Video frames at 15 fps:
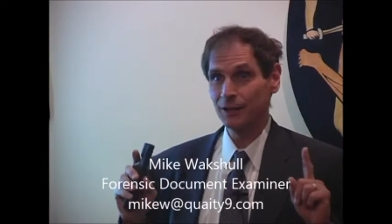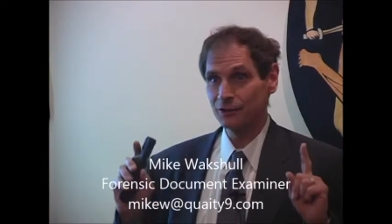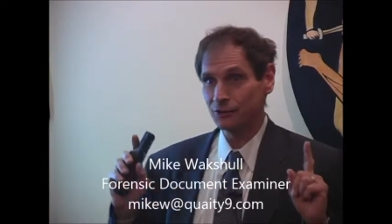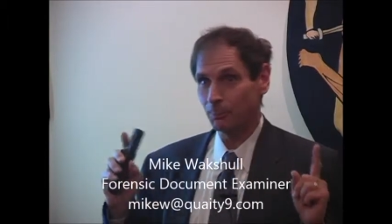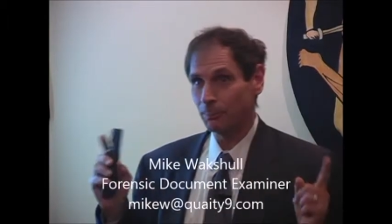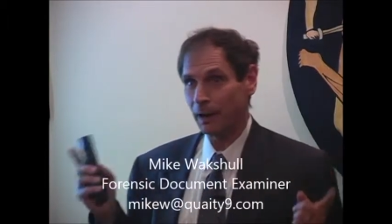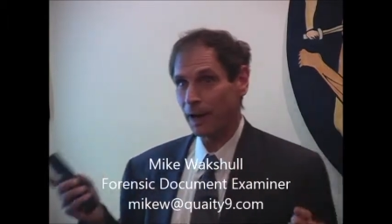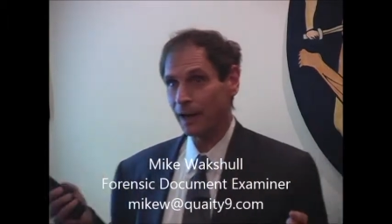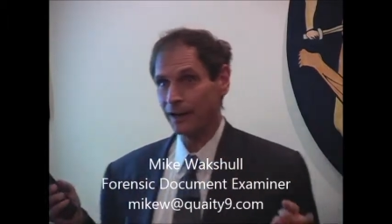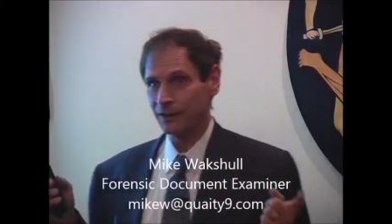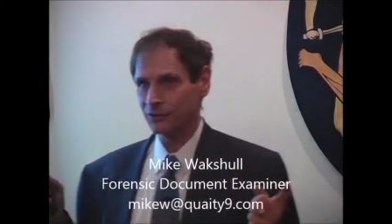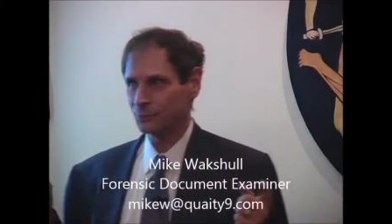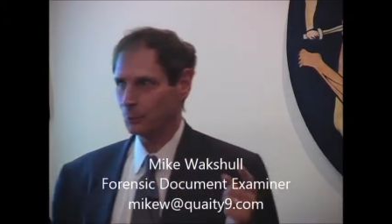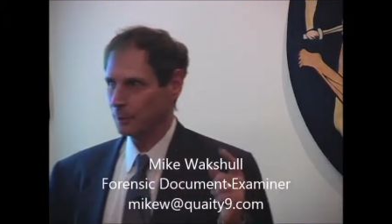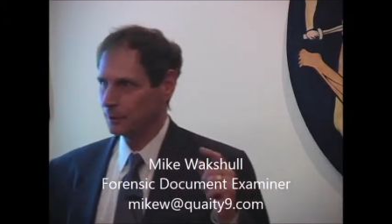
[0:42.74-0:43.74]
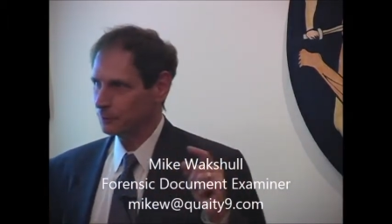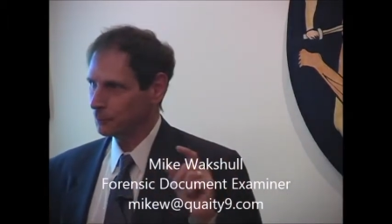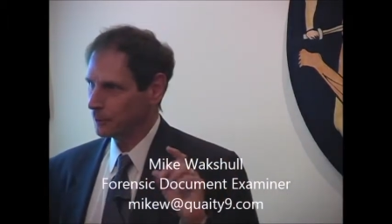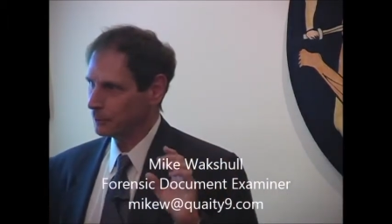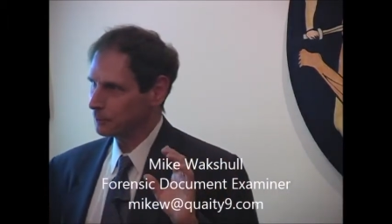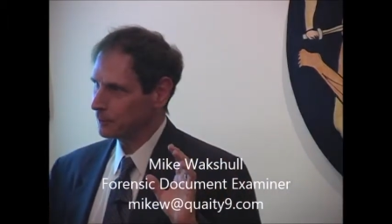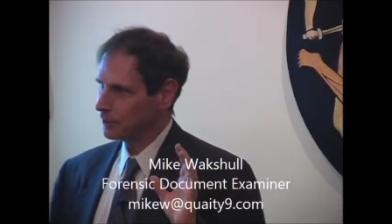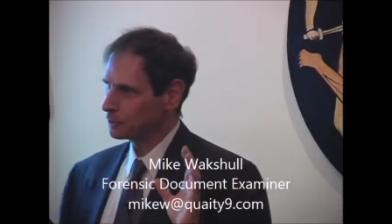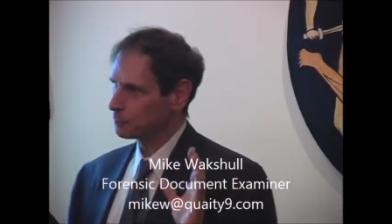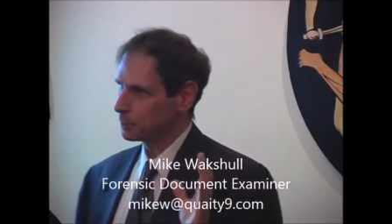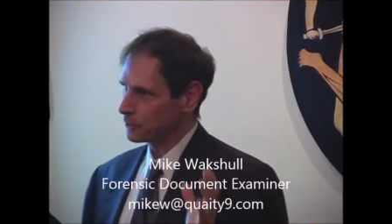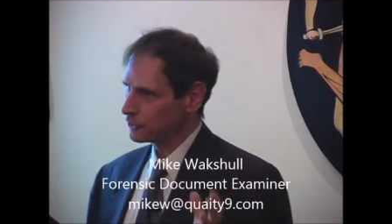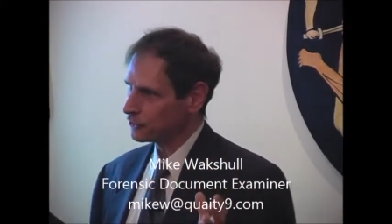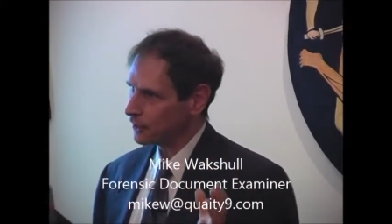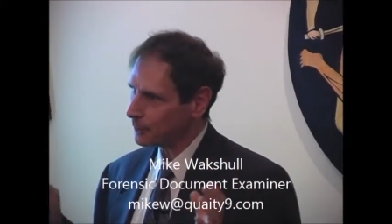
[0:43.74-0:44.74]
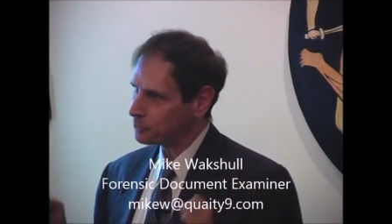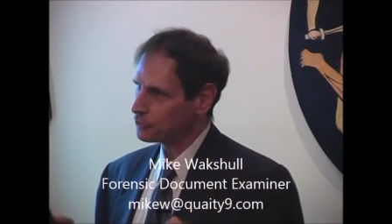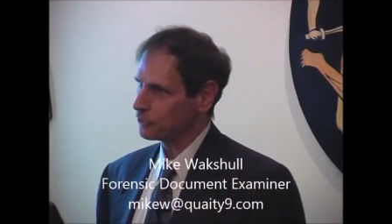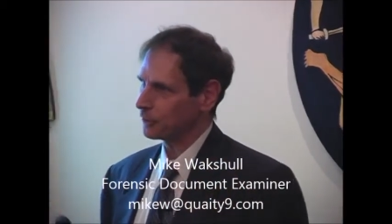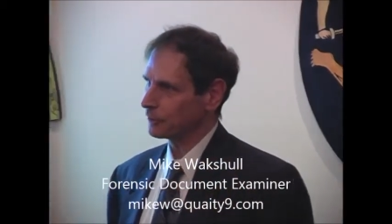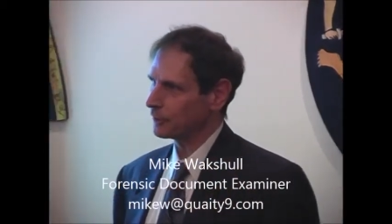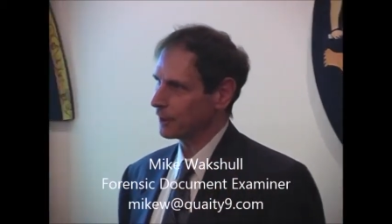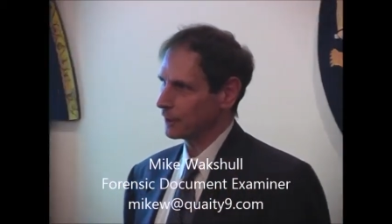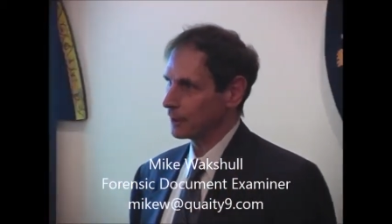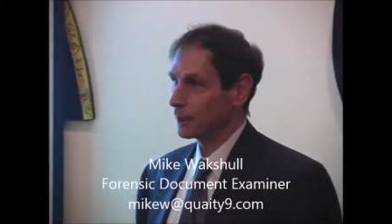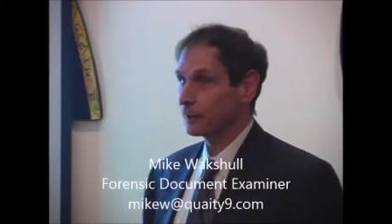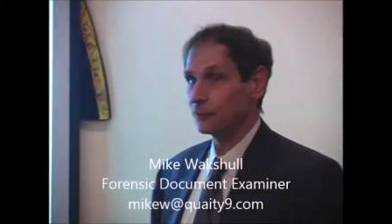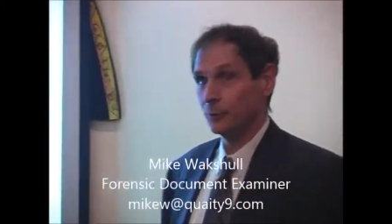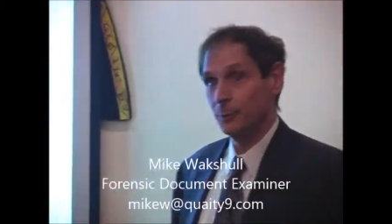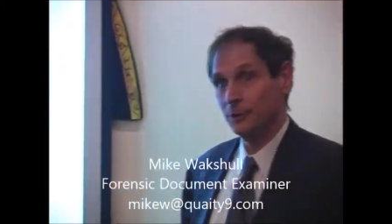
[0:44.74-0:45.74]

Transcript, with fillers: it's a bias. We, we, it's perception. And again, from a